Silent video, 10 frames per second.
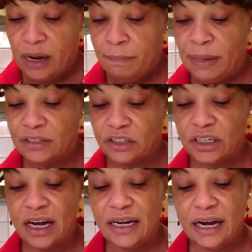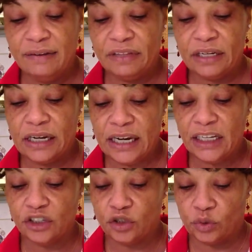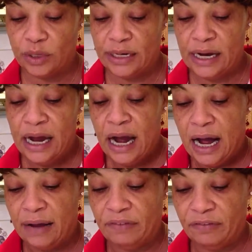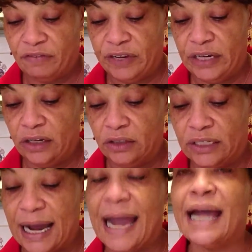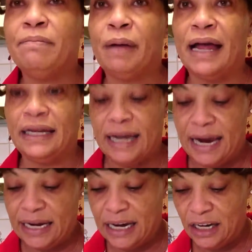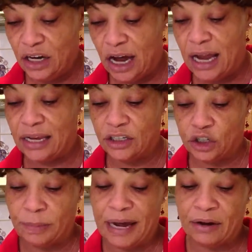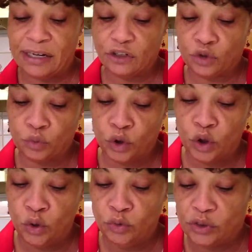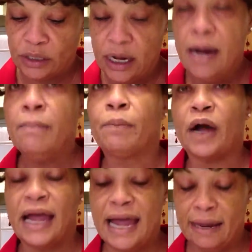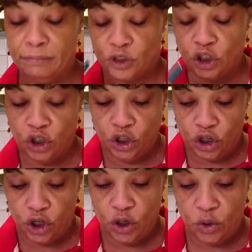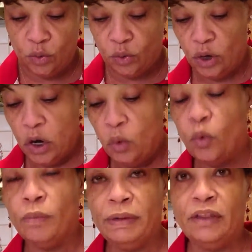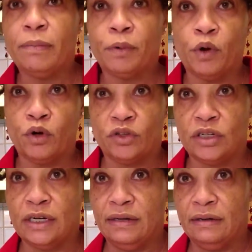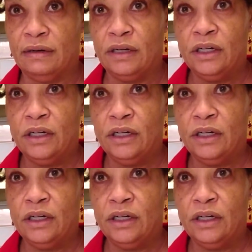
By studying the history of the field and by gaining knowledge about its roots, perhaps you will be the person